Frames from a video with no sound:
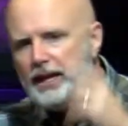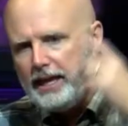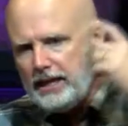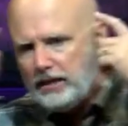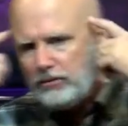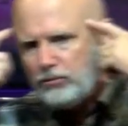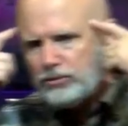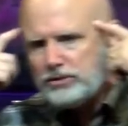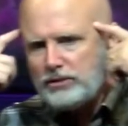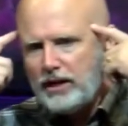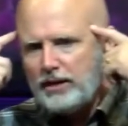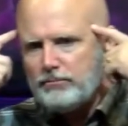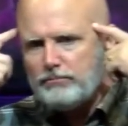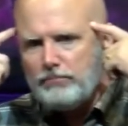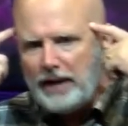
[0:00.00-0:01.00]
he was
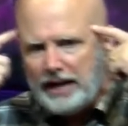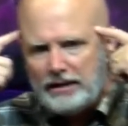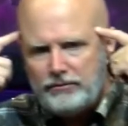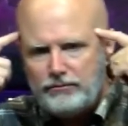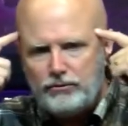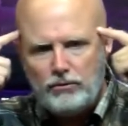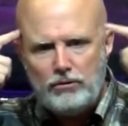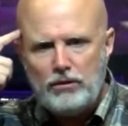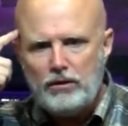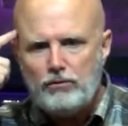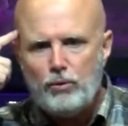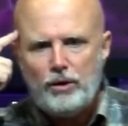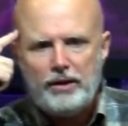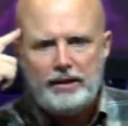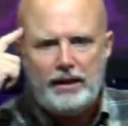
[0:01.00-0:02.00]
not mindful
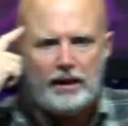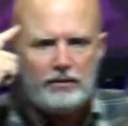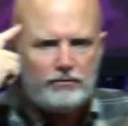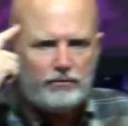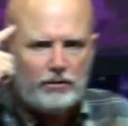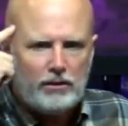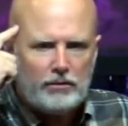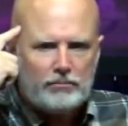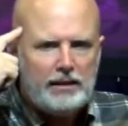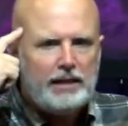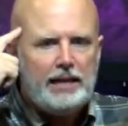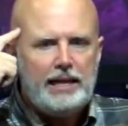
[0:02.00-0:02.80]
of where he came from.